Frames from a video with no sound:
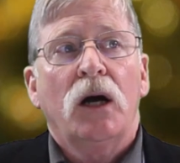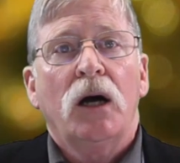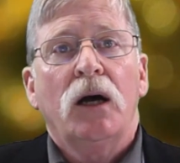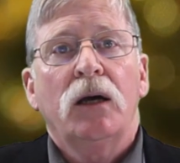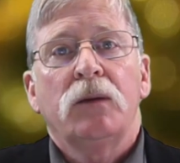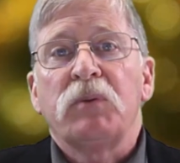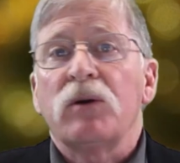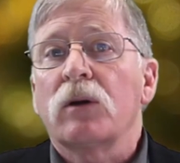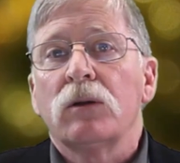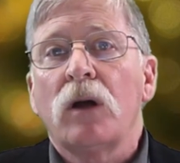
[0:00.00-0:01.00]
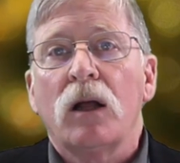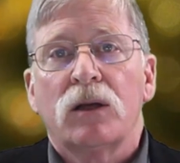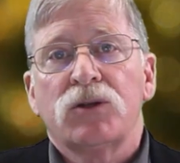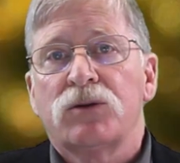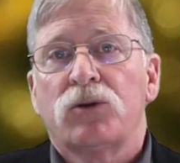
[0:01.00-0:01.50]
empirical
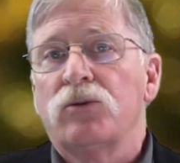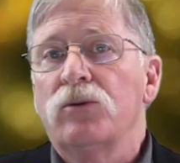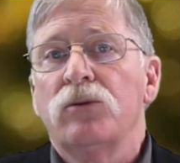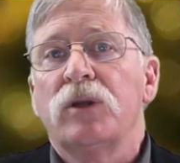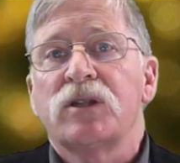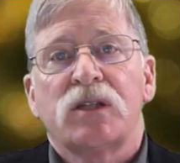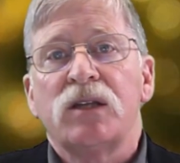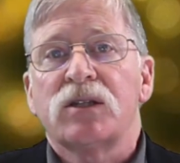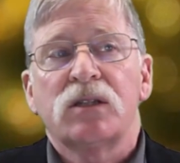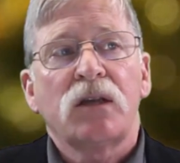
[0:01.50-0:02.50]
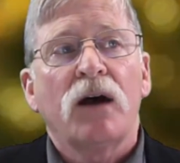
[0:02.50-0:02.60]
knowledge, through the senses